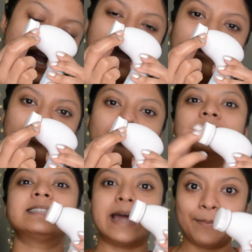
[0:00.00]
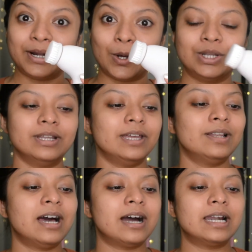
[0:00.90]
and snap it on.
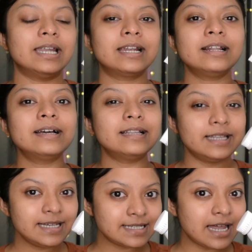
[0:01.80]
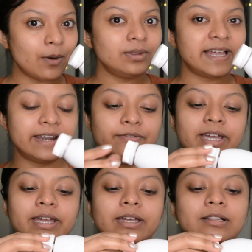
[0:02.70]
You'll hear a little click sound that
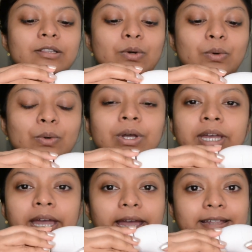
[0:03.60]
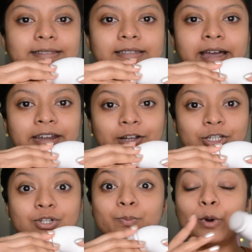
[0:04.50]
way you'll know it's
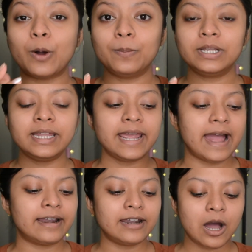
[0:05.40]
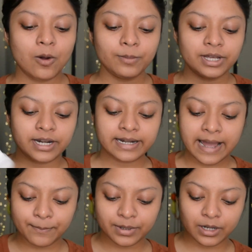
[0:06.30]
attached properly and now I'm gonna
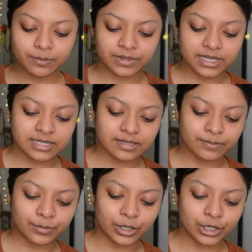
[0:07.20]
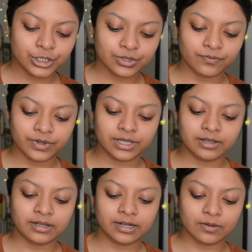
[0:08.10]
dampen up this brush
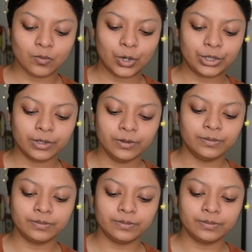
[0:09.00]
with little water.